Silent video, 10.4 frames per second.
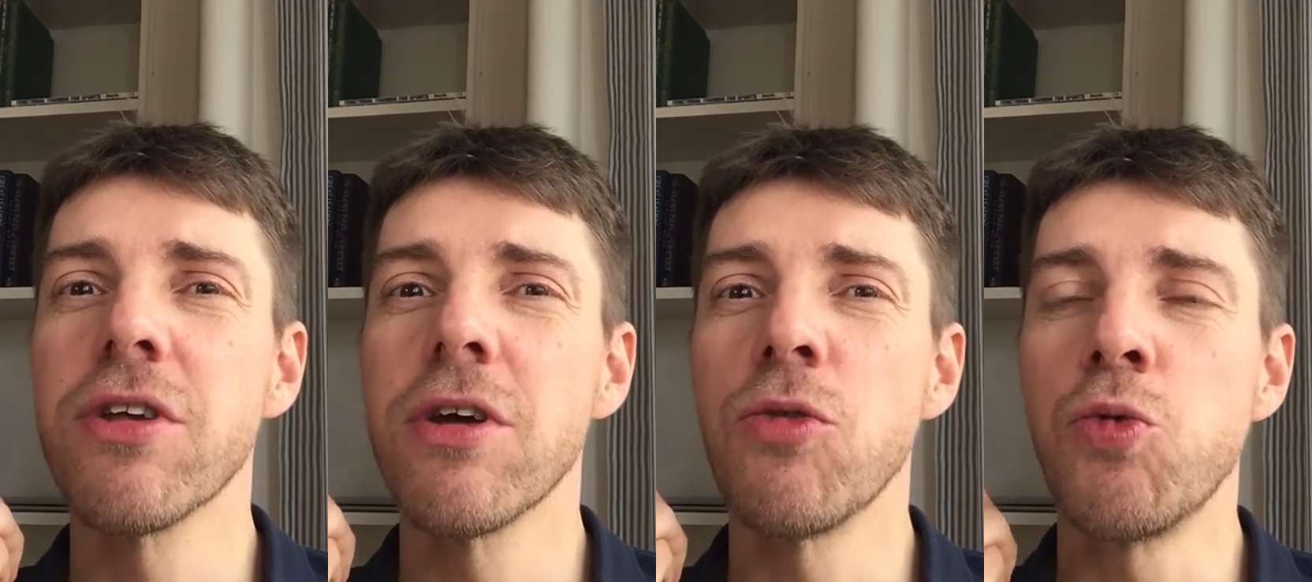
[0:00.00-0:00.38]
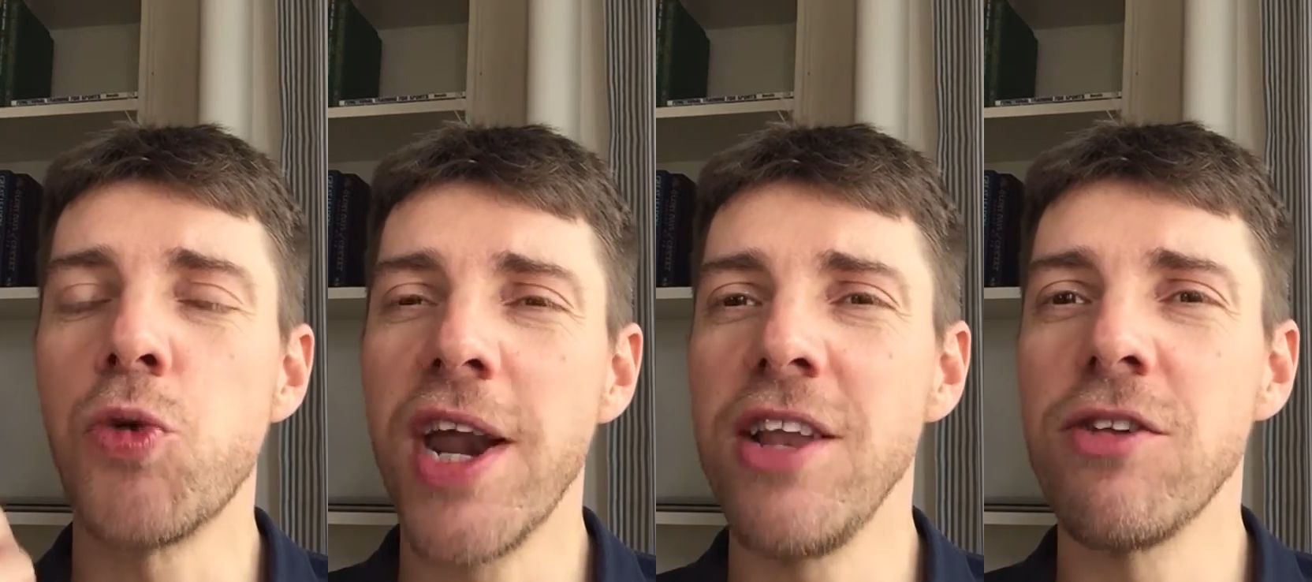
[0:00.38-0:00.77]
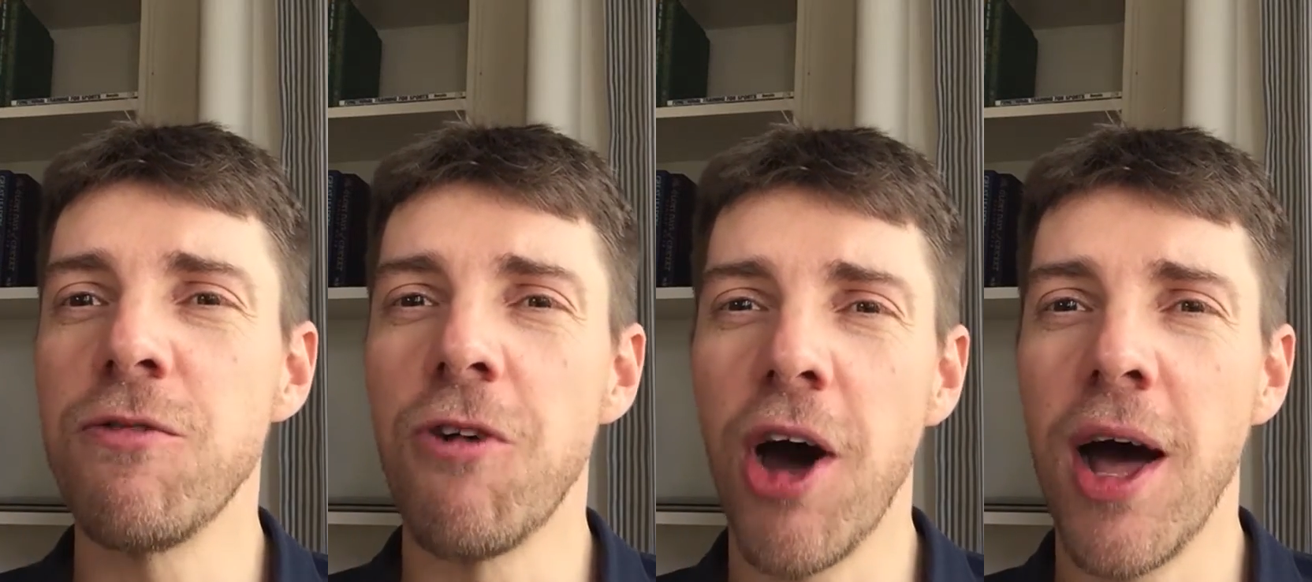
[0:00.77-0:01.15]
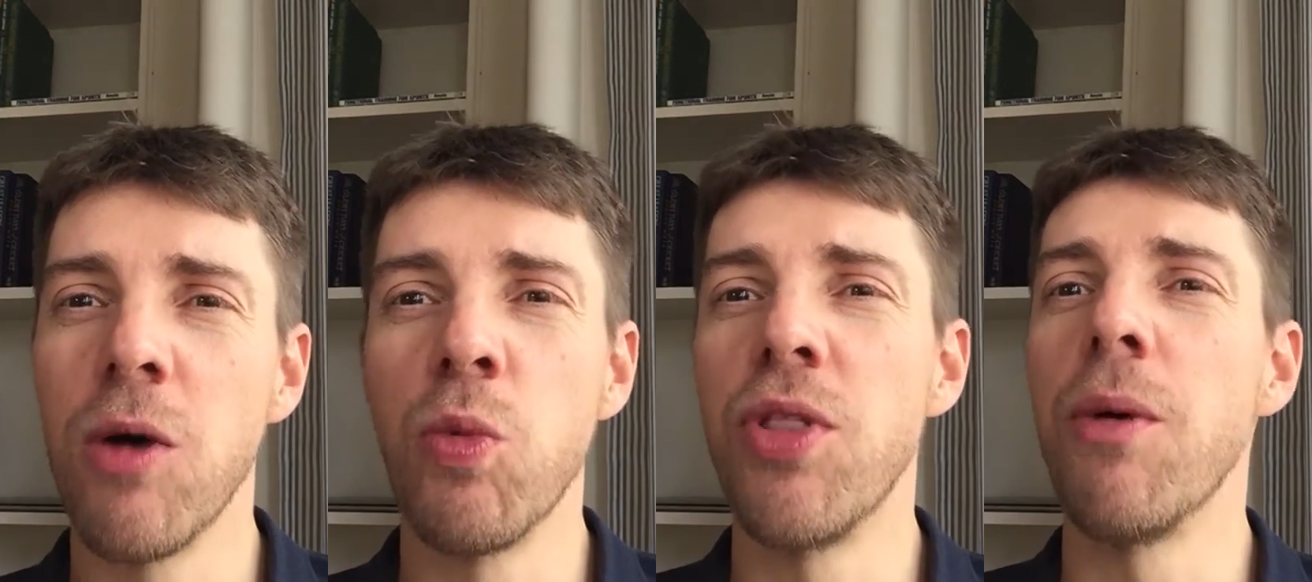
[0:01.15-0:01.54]
ready to fire
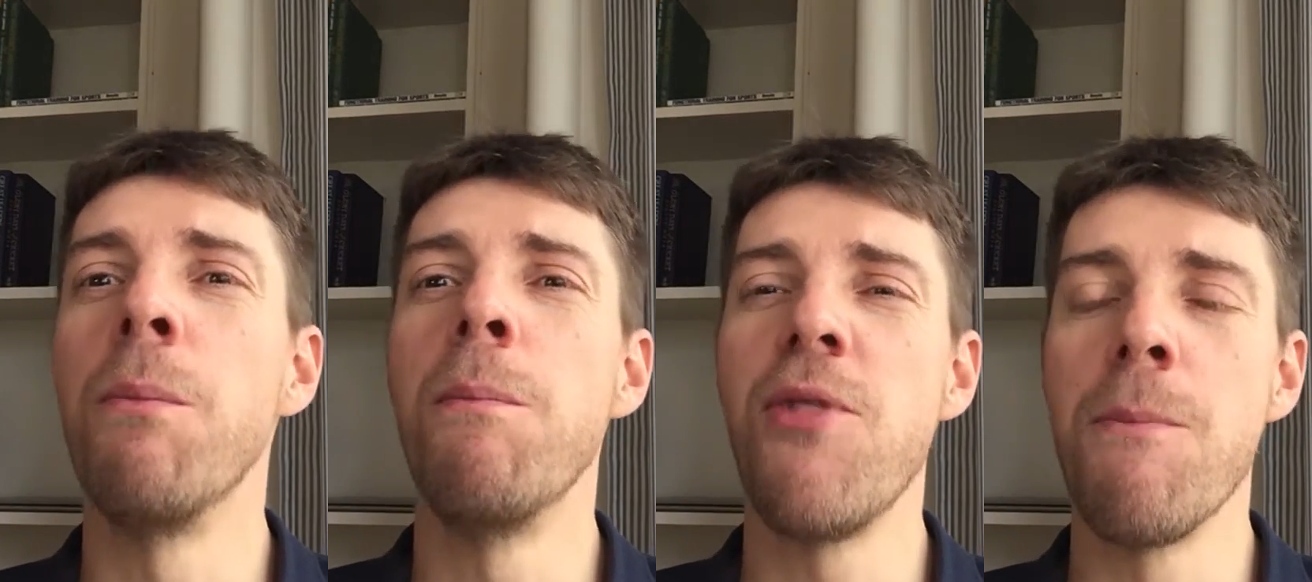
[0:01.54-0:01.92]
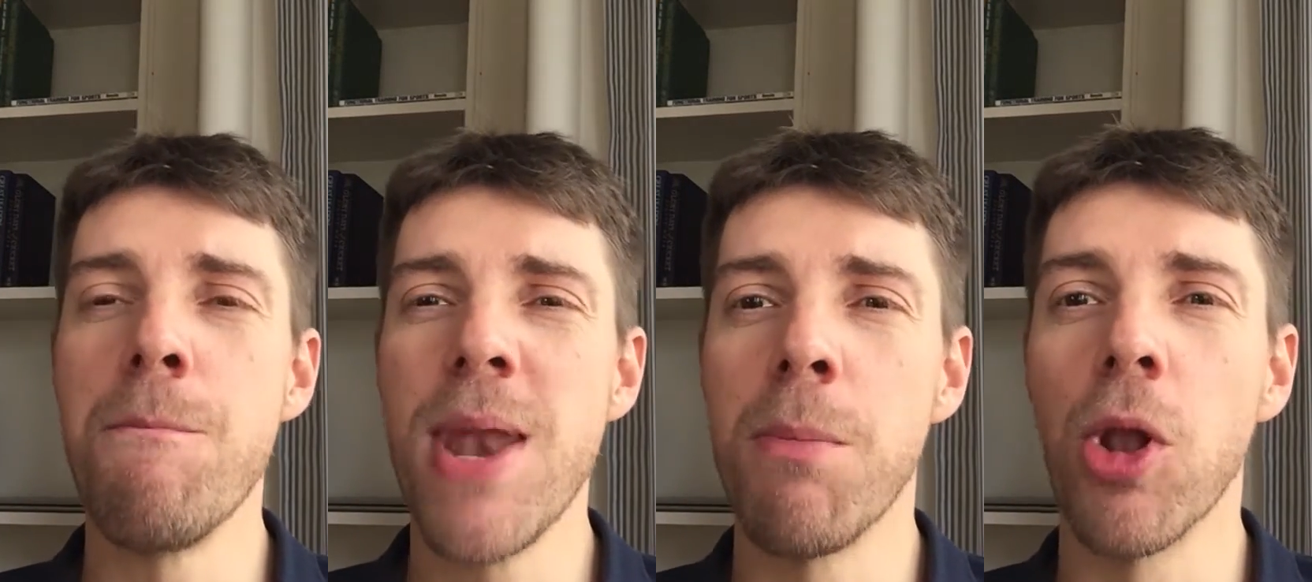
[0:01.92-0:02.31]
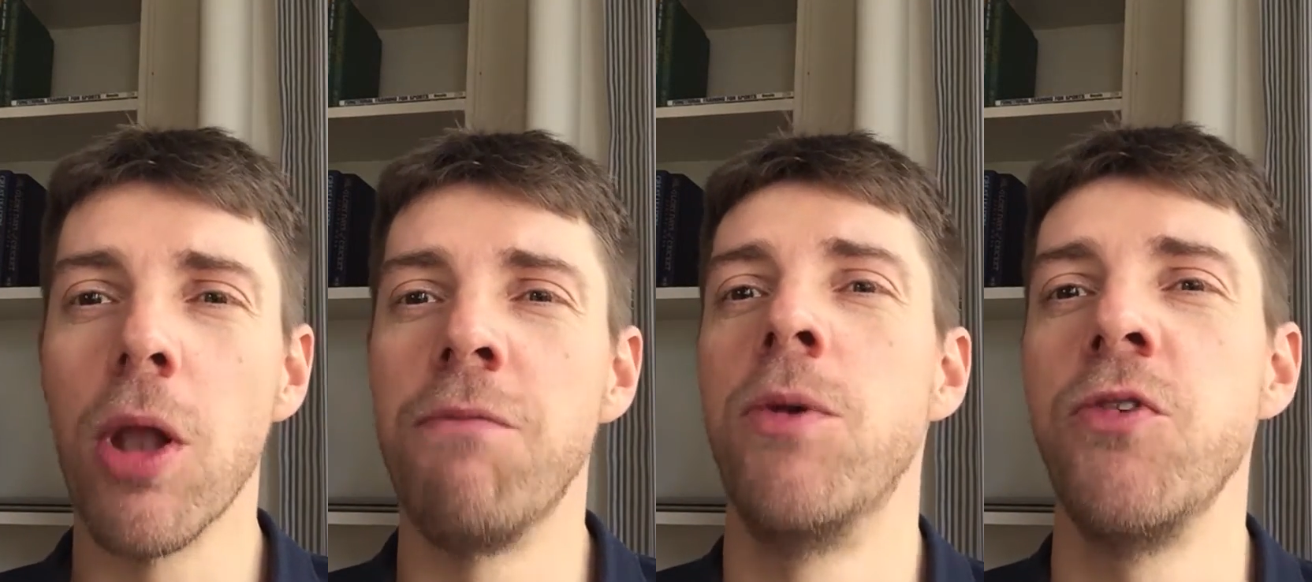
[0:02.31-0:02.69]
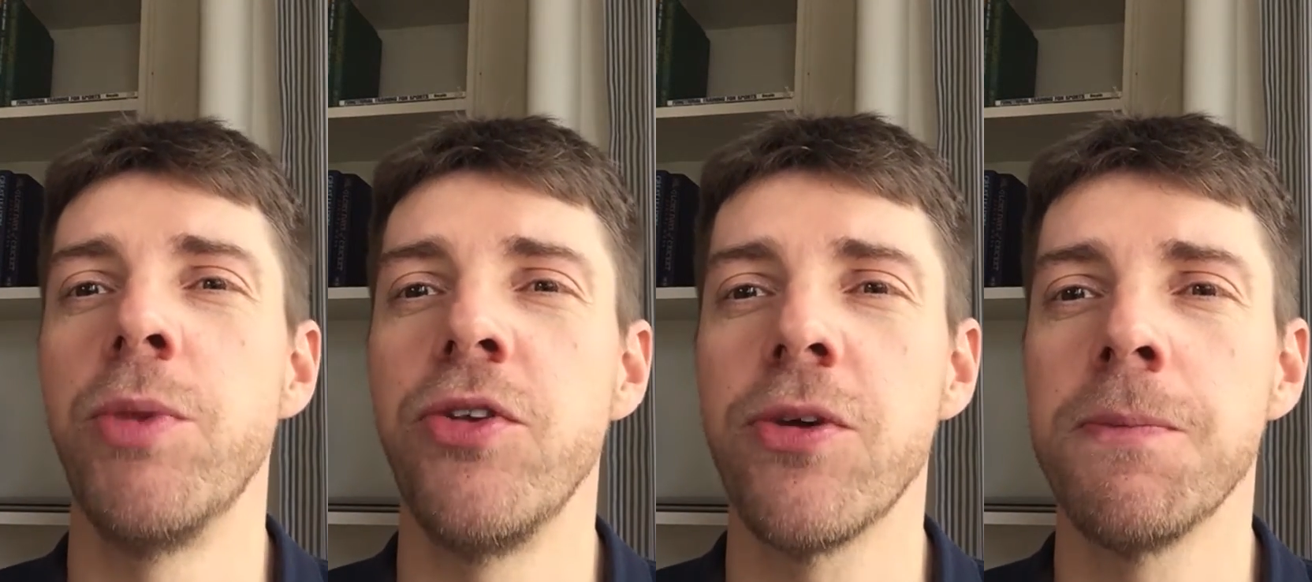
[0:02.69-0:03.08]
with the minimal of movement.